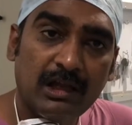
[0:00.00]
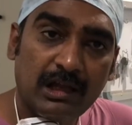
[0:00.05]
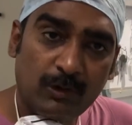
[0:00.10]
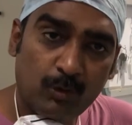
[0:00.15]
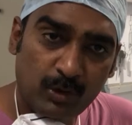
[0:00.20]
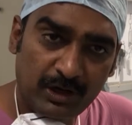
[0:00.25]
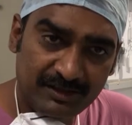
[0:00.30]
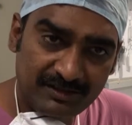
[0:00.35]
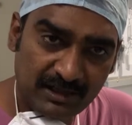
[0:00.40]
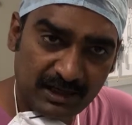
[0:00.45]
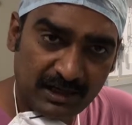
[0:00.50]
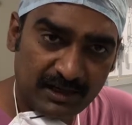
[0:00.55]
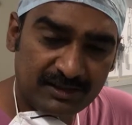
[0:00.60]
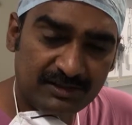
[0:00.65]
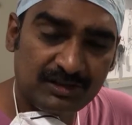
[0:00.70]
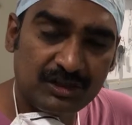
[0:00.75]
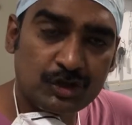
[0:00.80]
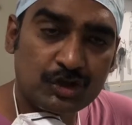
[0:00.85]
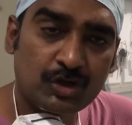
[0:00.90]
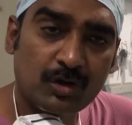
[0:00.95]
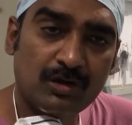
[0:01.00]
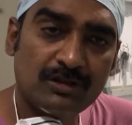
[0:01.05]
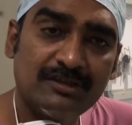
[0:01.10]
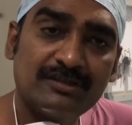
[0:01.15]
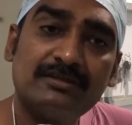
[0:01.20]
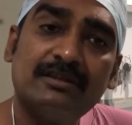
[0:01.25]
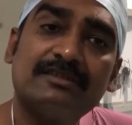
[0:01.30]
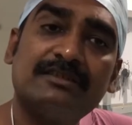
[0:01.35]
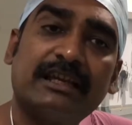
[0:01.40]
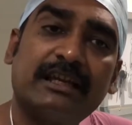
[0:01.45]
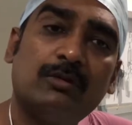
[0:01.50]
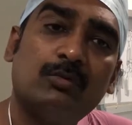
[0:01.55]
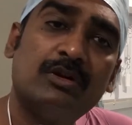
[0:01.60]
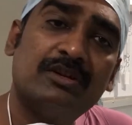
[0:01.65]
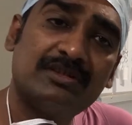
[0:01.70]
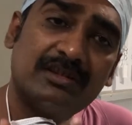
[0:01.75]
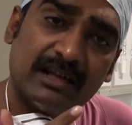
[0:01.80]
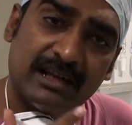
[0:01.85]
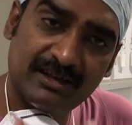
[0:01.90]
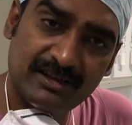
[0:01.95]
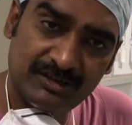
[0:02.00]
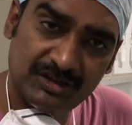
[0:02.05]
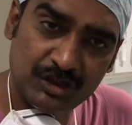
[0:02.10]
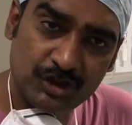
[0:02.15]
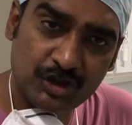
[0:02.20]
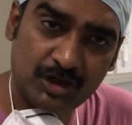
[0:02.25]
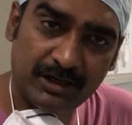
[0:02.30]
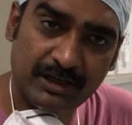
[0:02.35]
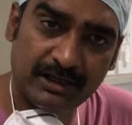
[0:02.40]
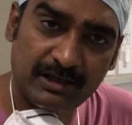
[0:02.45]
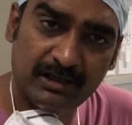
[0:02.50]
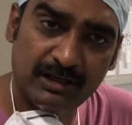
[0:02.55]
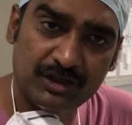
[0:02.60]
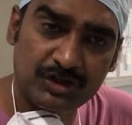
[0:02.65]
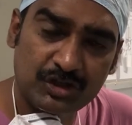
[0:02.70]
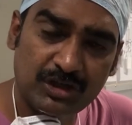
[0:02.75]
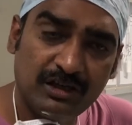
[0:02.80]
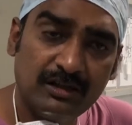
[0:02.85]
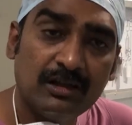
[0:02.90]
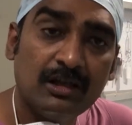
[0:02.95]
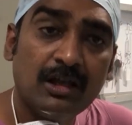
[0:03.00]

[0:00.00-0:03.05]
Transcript: One is an anesthesiologist, the second one is an anesthesia technician,